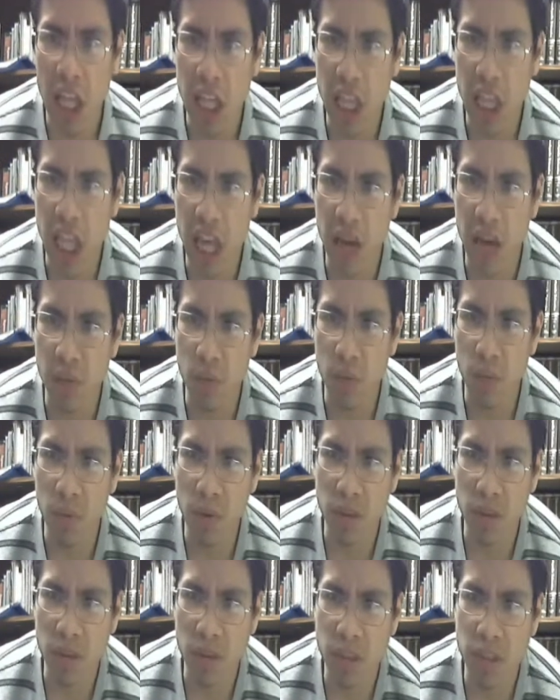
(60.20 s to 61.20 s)
that
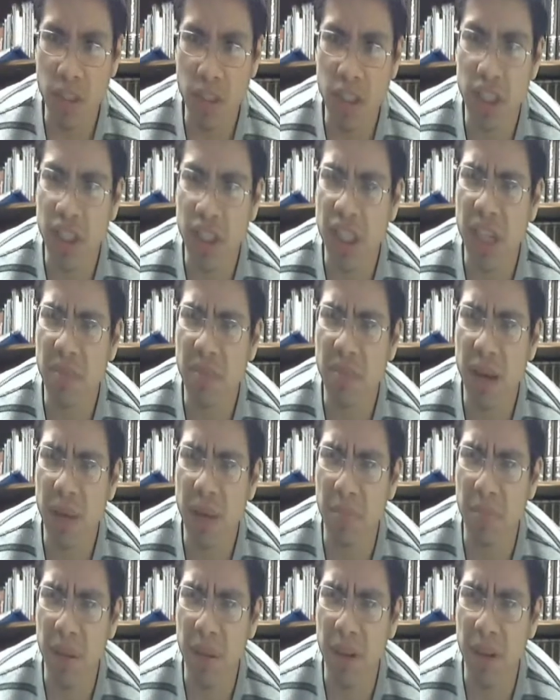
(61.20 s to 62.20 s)
will just get my
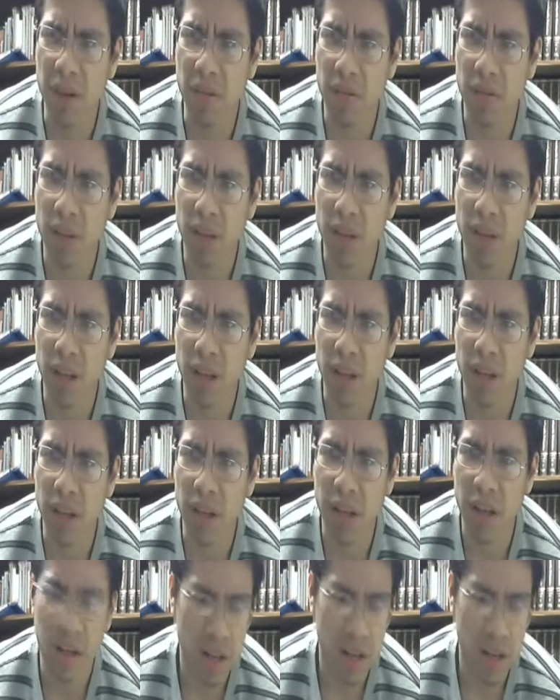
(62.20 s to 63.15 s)
videos deleted.